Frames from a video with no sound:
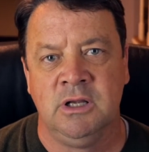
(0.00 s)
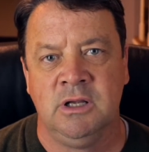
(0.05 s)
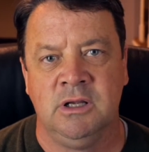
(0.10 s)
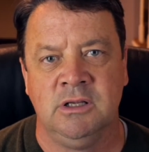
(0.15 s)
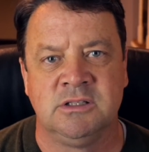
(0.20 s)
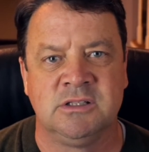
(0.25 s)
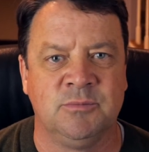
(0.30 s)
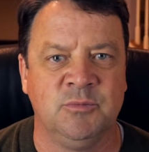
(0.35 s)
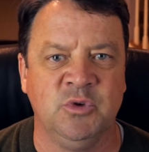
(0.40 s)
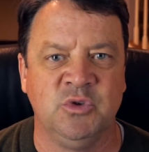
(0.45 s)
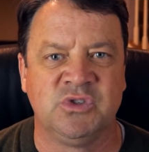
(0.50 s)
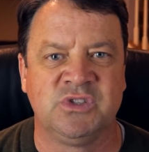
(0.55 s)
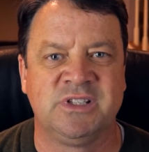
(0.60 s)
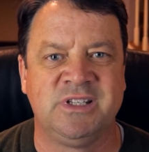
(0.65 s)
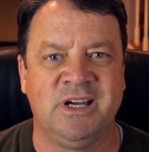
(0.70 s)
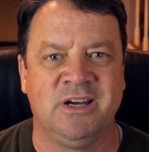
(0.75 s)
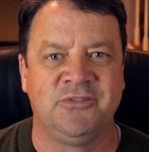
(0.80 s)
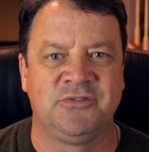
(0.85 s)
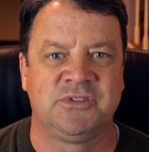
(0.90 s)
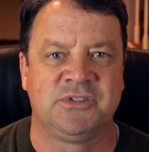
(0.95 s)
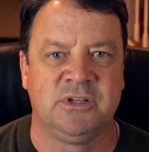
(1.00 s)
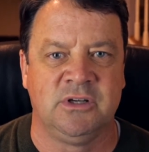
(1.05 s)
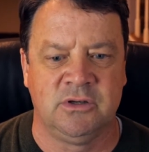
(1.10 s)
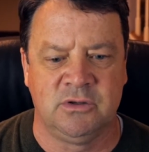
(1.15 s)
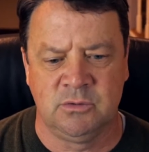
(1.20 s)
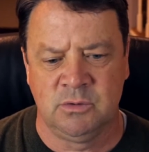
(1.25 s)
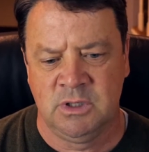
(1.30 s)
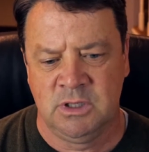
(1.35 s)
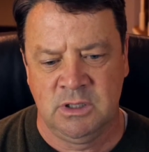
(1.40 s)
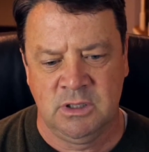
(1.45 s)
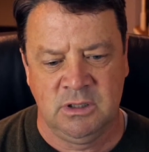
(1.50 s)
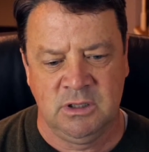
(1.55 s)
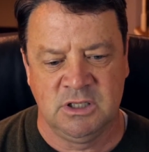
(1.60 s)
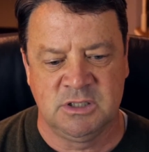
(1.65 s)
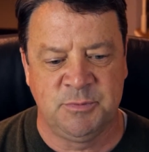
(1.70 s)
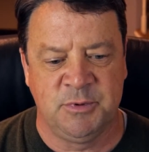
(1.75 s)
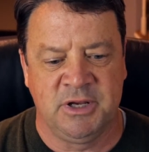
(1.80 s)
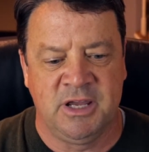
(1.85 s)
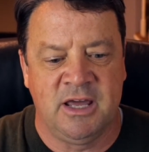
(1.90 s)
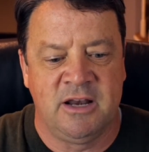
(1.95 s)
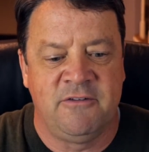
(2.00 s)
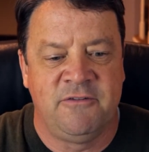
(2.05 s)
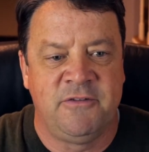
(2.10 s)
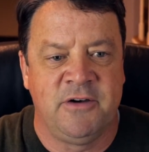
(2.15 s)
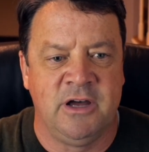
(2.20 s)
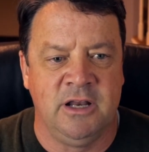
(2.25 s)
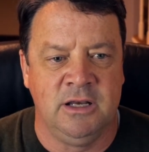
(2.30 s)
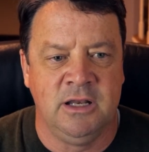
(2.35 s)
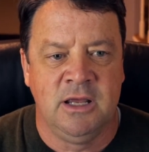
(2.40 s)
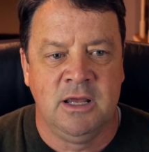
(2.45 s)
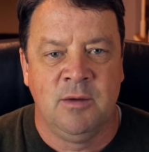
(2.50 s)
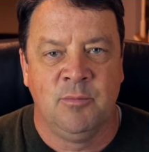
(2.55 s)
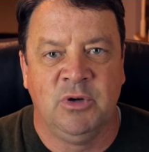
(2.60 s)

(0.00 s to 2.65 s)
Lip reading: and some new stuff, so it's been kind of fun.